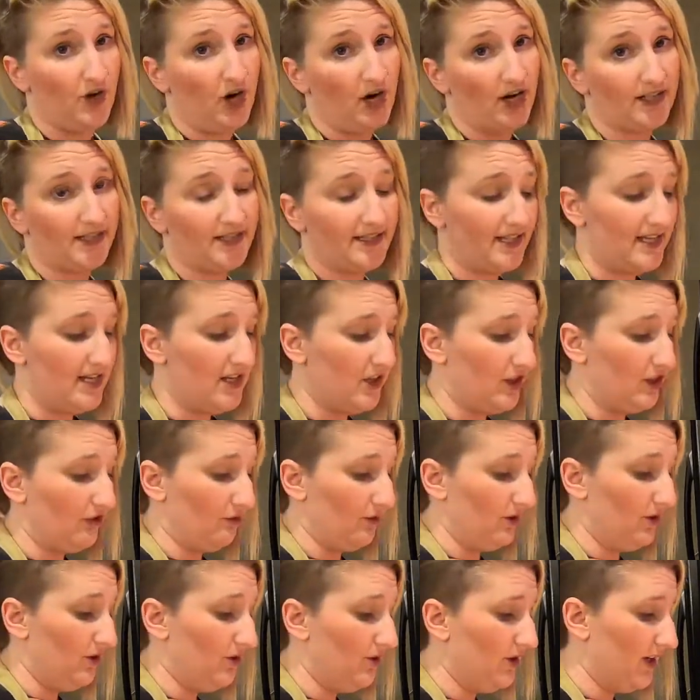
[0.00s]
hearts heat
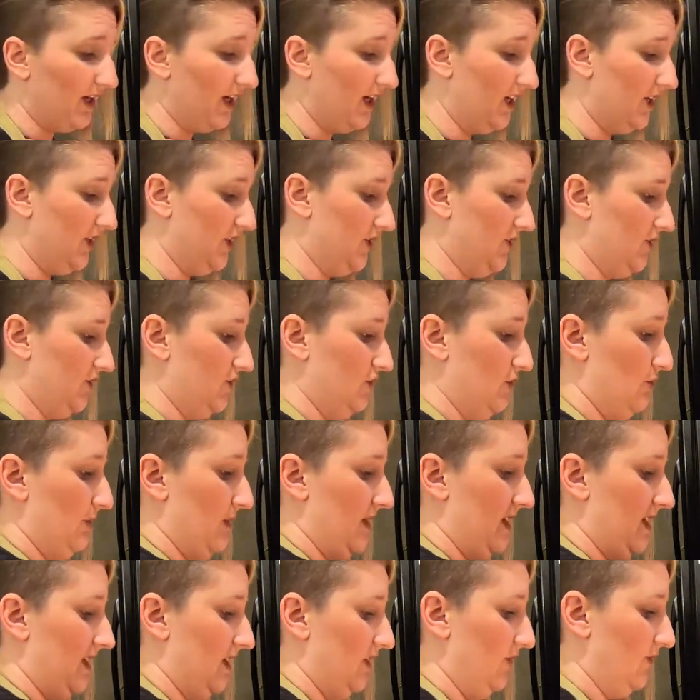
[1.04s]
through and get your soup
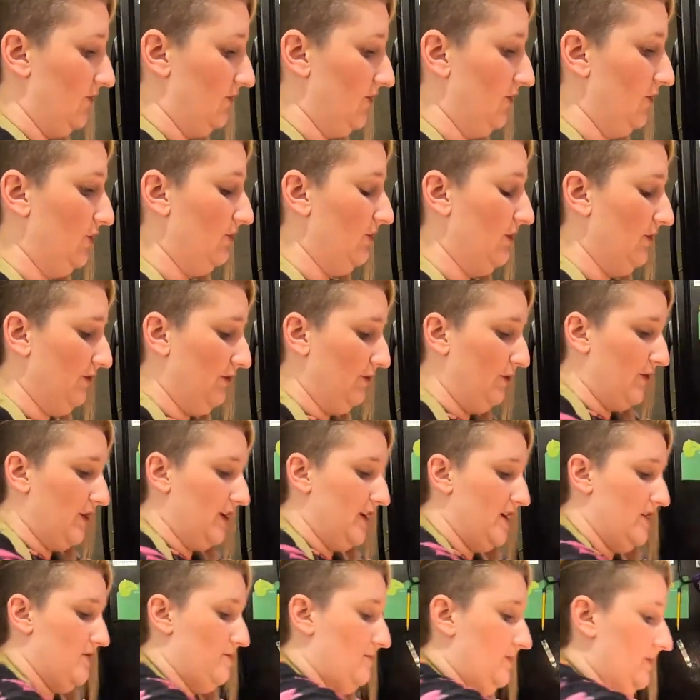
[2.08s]
heated through before
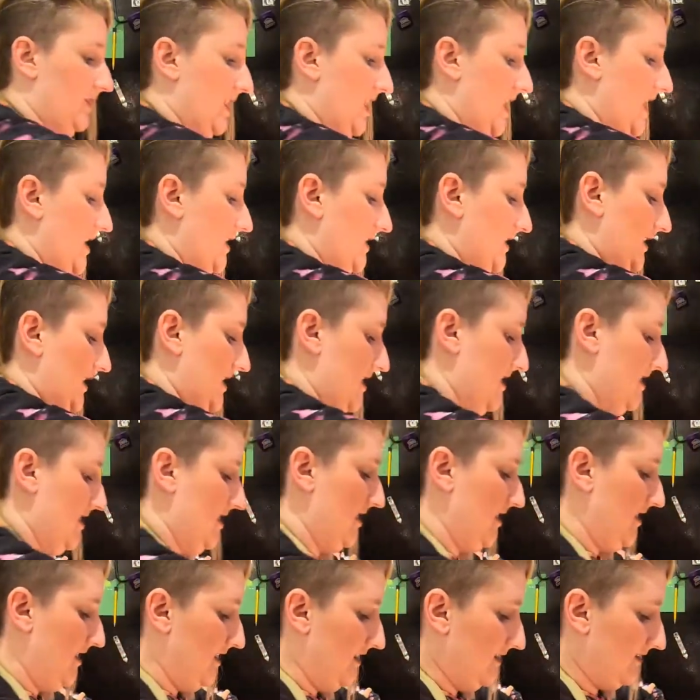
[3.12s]
you plate.
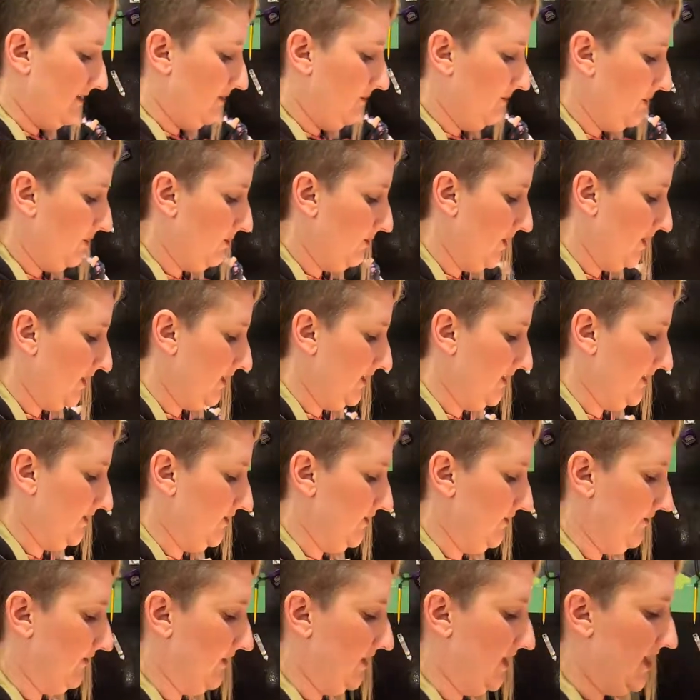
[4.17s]
So I'm going to bring this
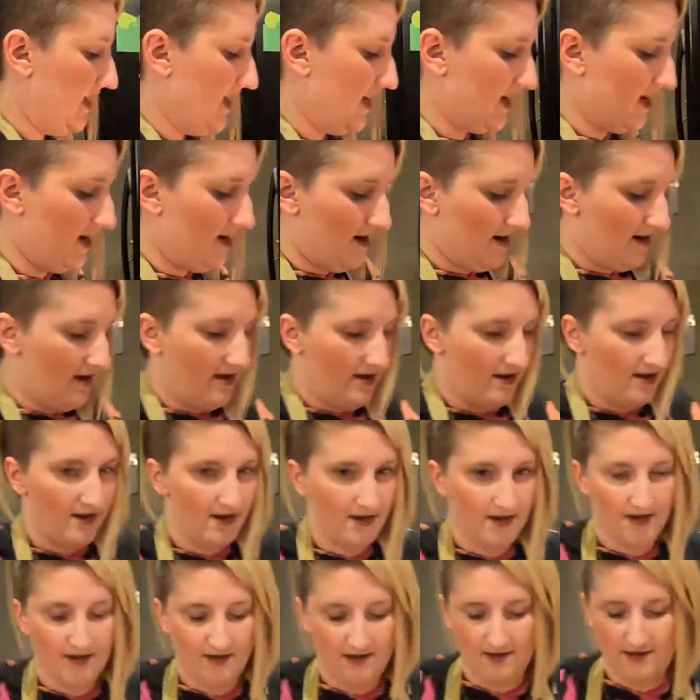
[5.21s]
over here,
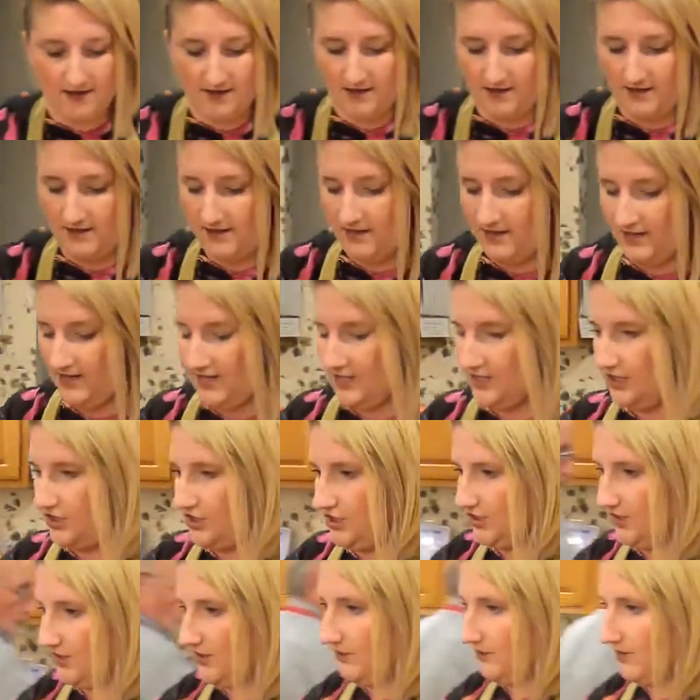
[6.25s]

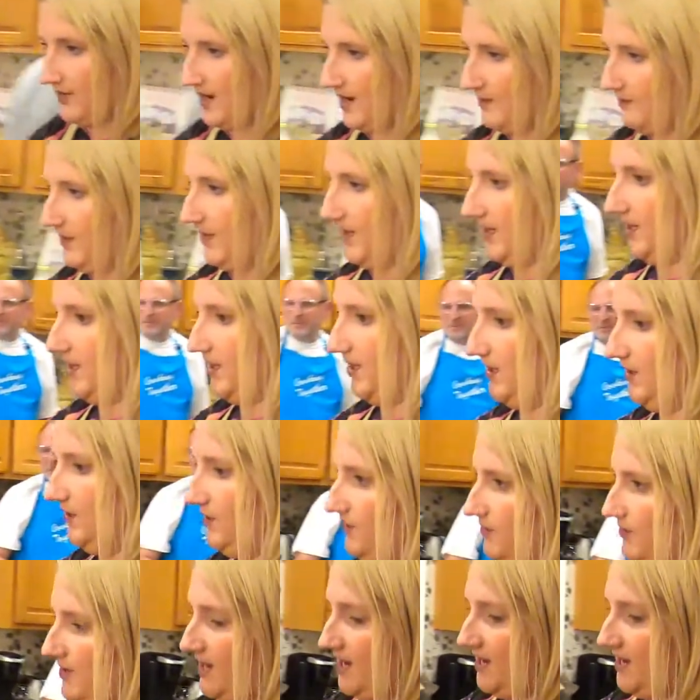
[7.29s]
show you what I'm going to do.